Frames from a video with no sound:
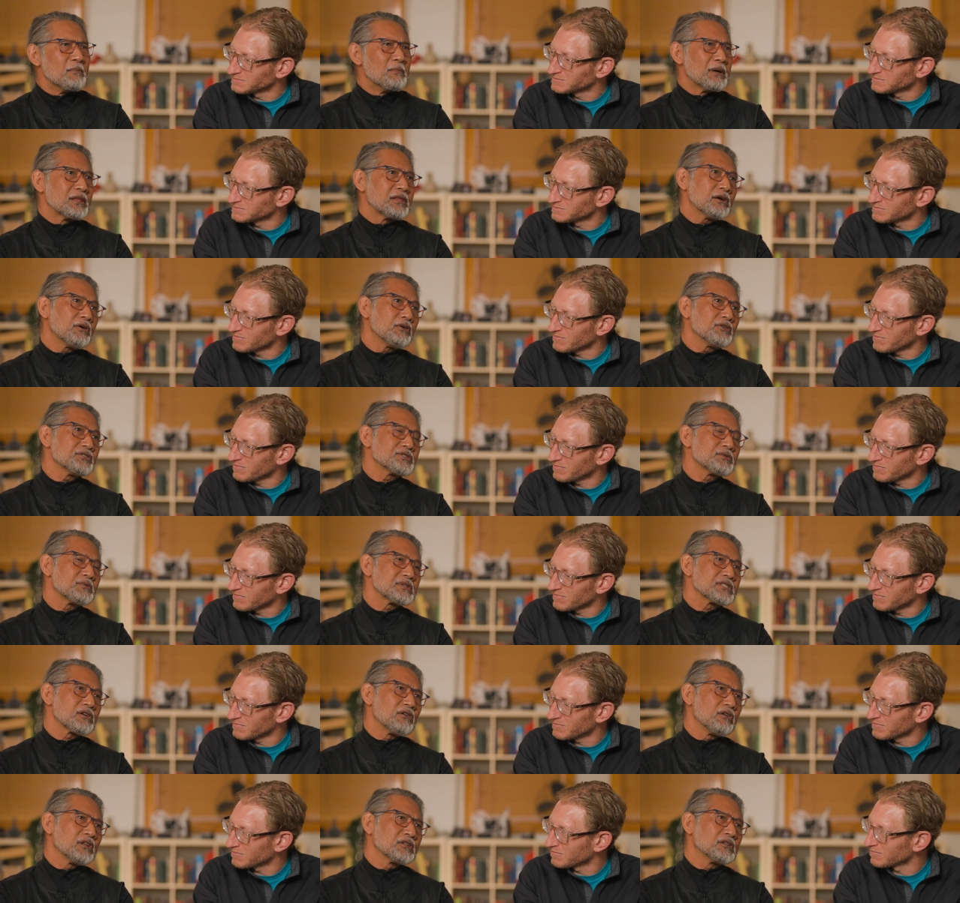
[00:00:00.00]
Speaker 1: But there are also
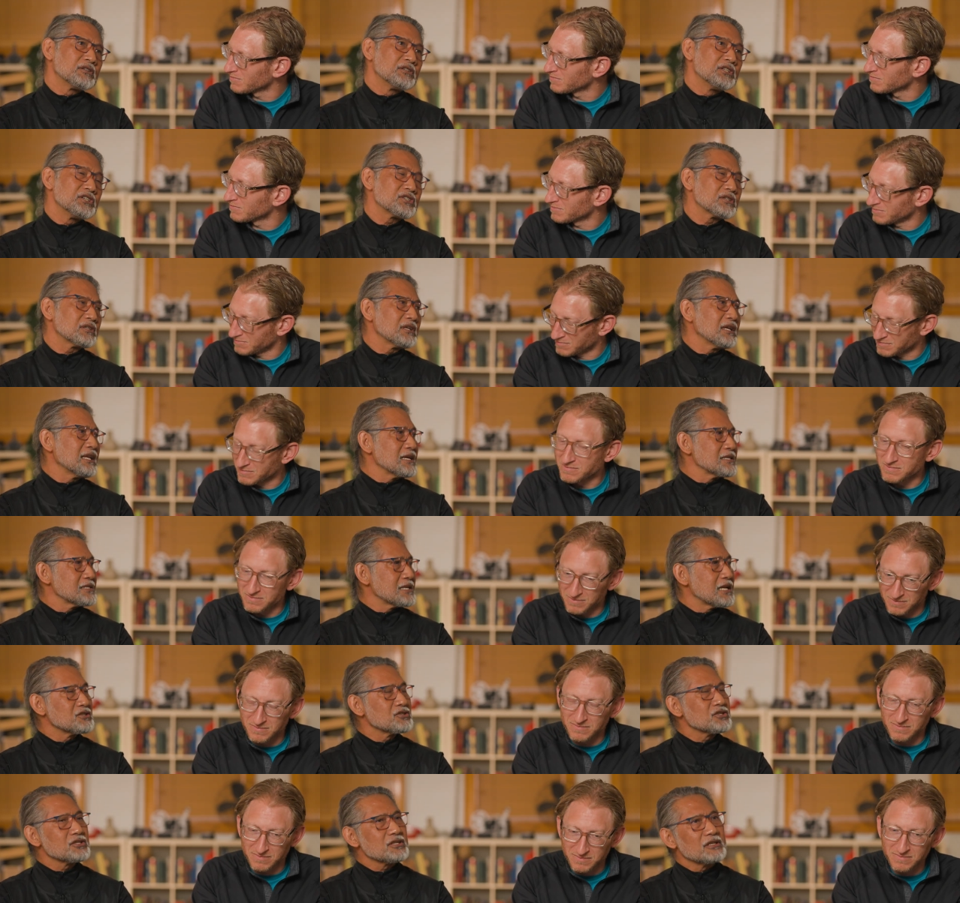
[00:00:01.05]
what's called conditionally
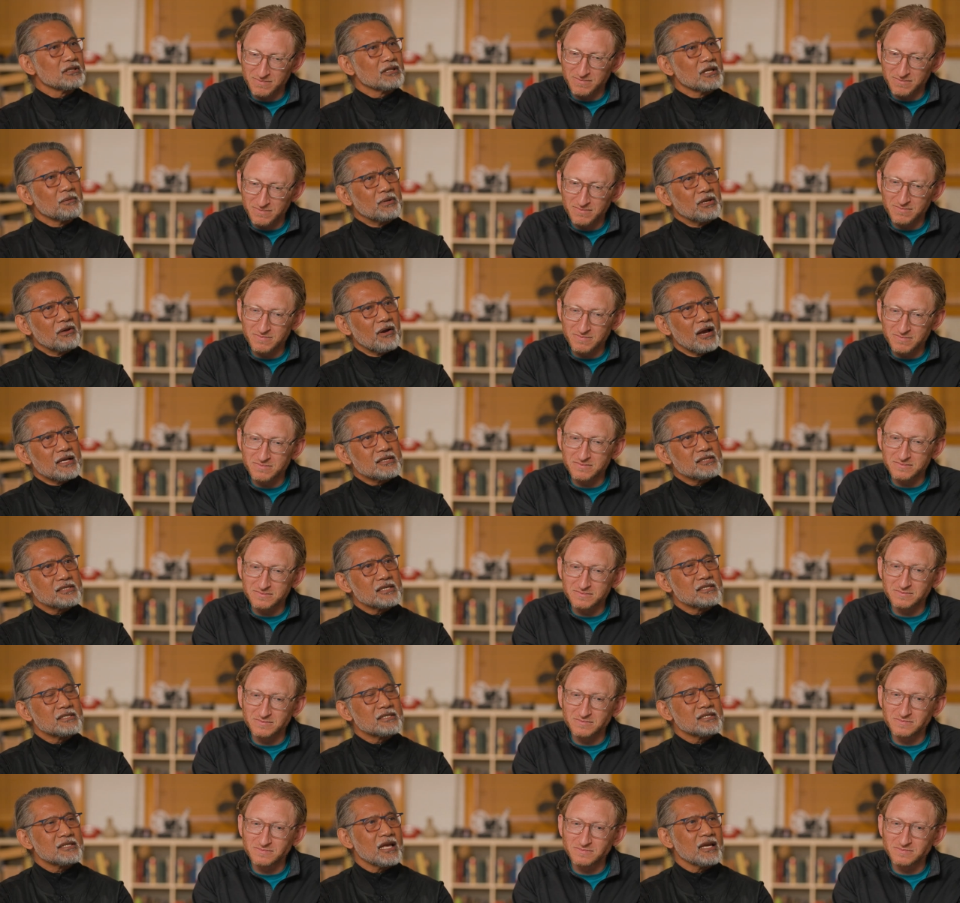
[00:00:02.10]
essential amino
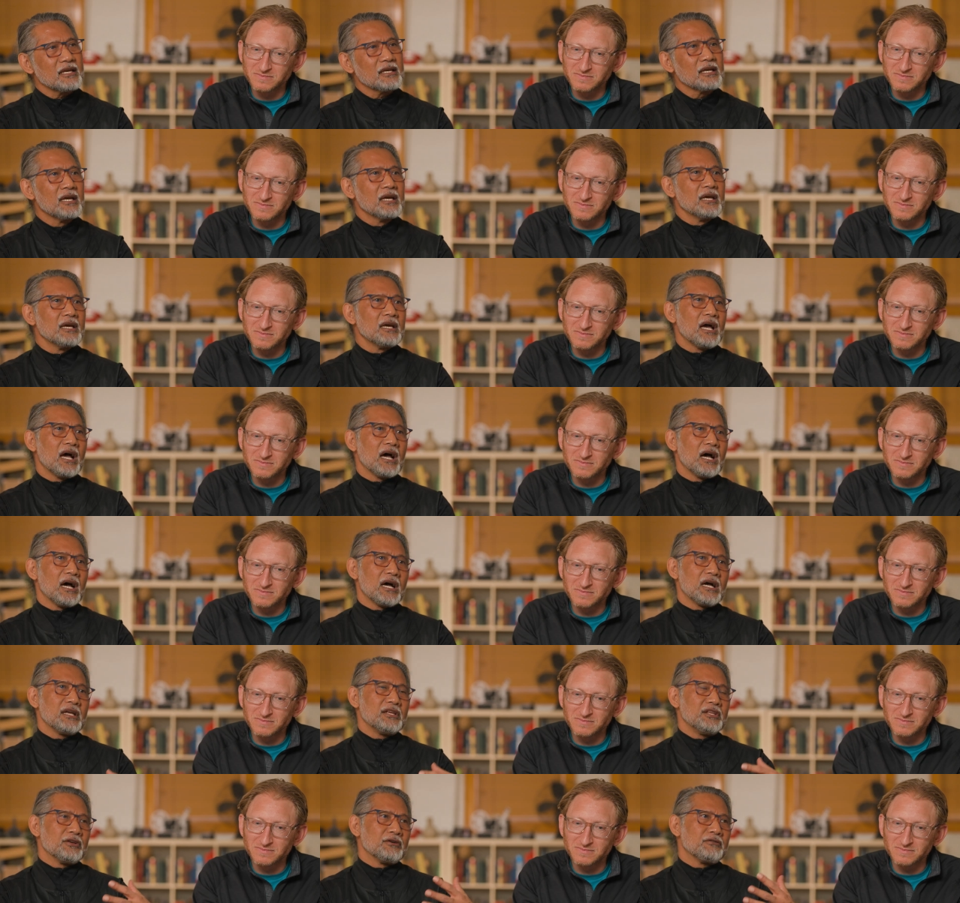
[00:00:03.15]
acids, like uh,
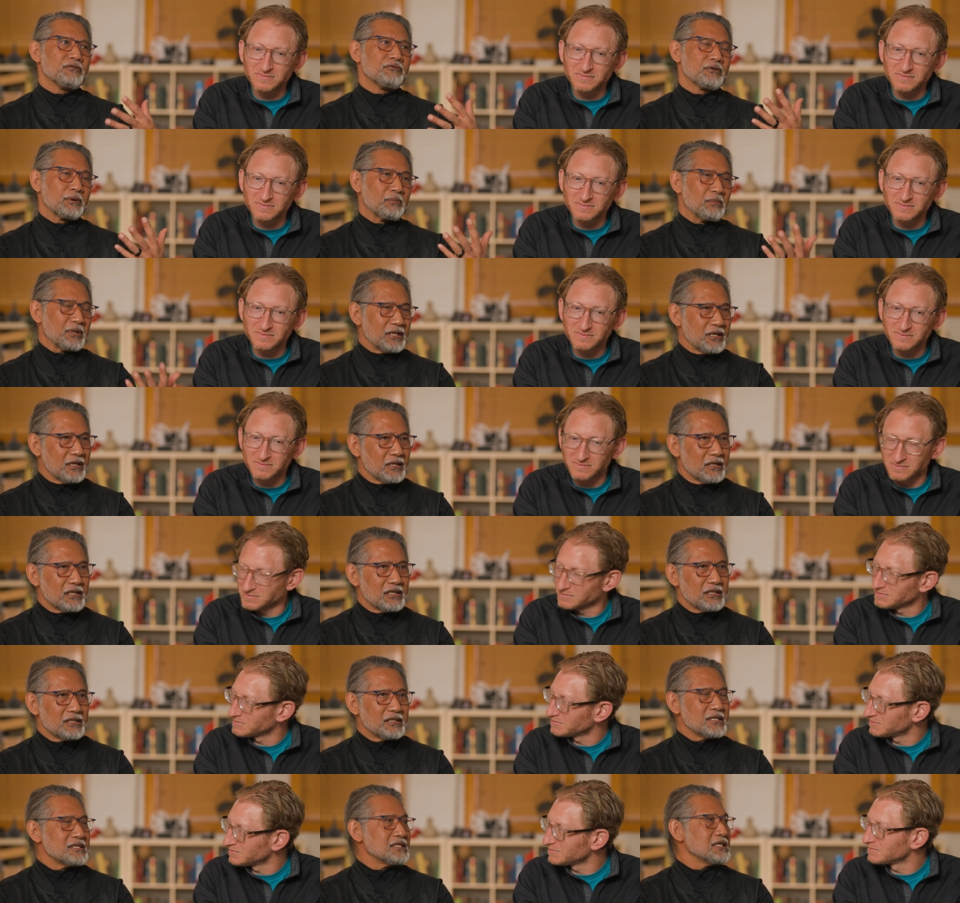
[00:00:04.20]
you know for
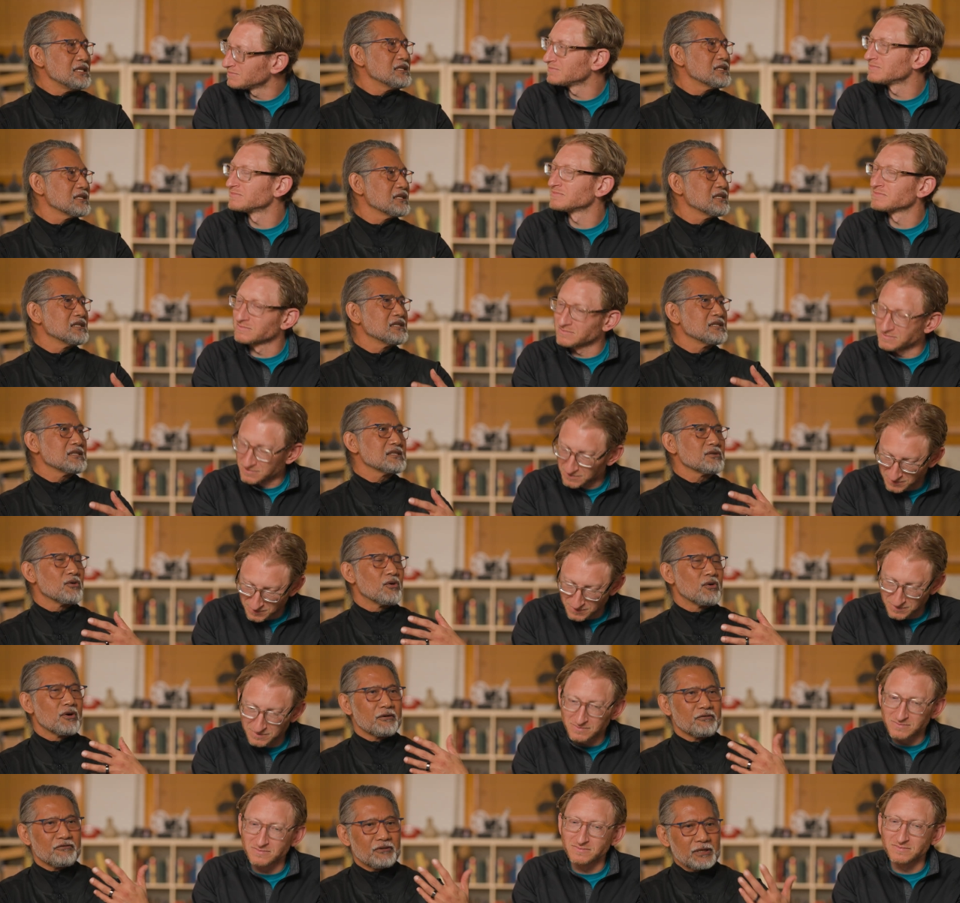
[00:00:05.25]
particular diseases
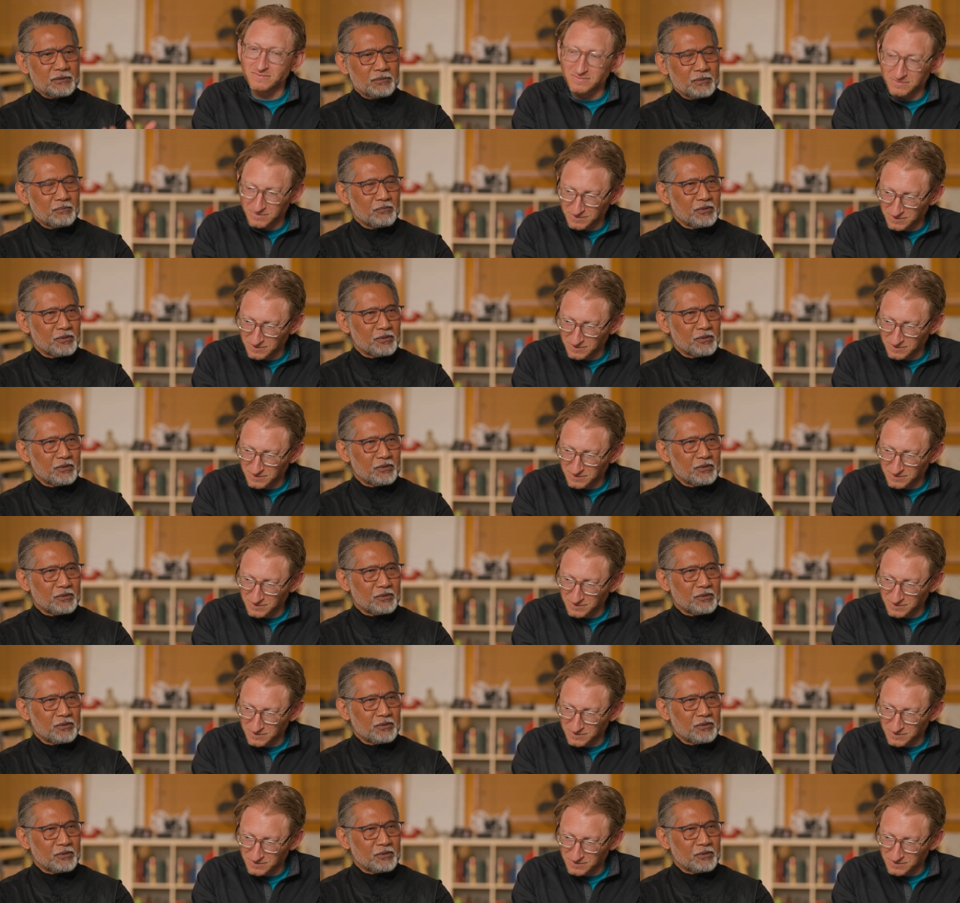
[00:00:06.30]
or for